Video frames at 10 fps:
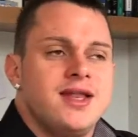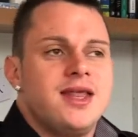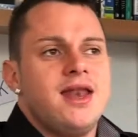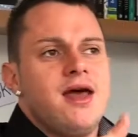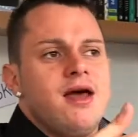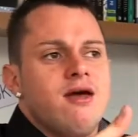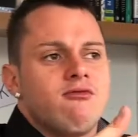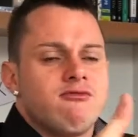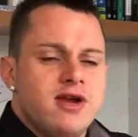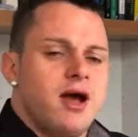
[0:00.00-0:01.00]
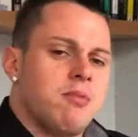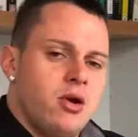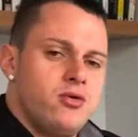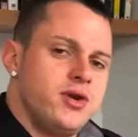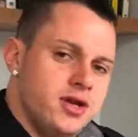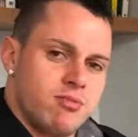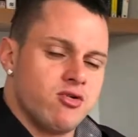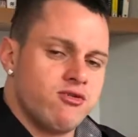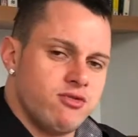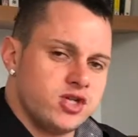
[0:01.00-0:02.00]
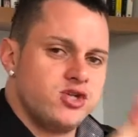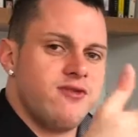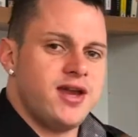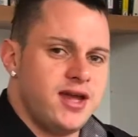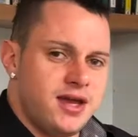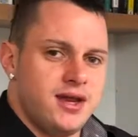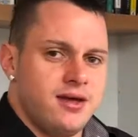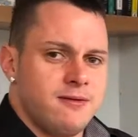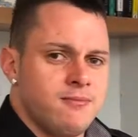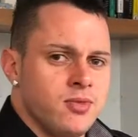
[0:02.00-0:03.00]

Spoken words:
then re-uploading the proof once you've edited it,